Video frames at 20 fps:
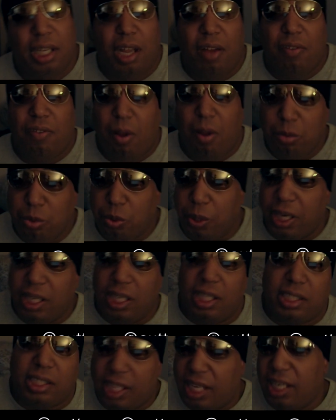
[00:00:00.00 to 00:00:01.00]
If I'm drinking
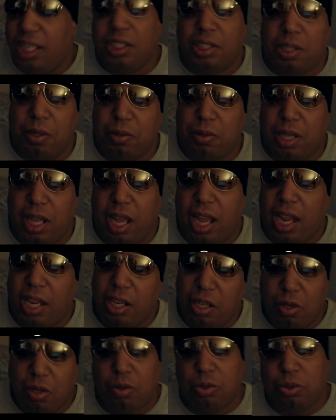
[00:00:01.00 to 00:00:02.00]
this saying it's okay,
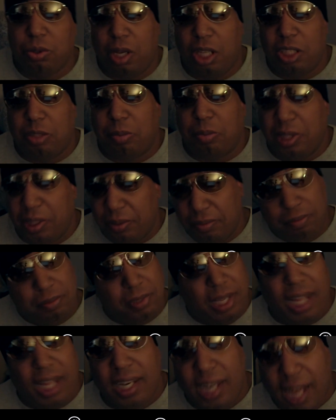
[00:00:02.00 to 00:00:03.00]
you don't trust me,
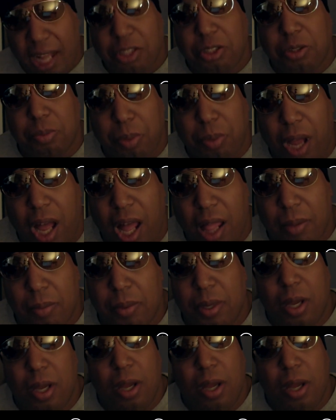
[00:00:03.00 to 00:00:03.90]
that's your problem.